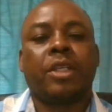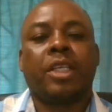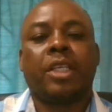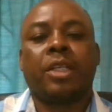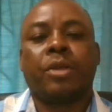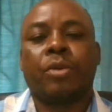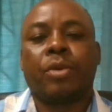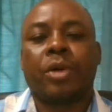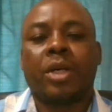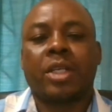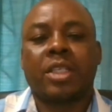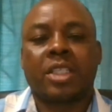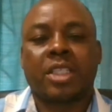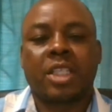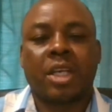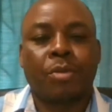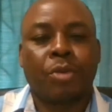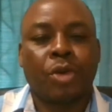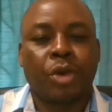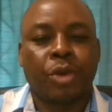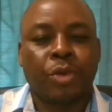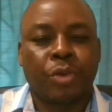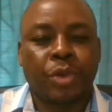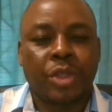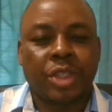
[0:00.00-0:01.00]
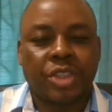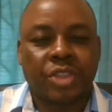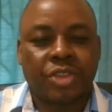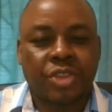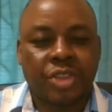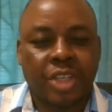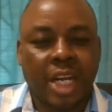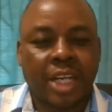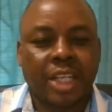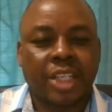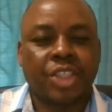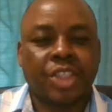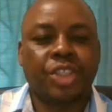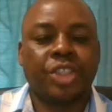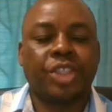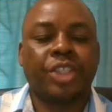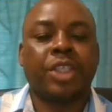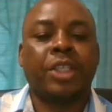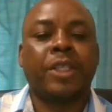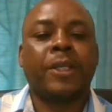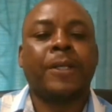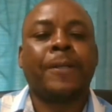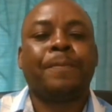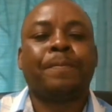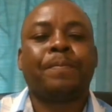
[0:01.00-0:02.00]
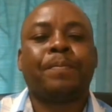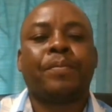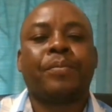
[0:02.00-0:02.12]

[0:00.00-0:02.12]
He was someone with strategy.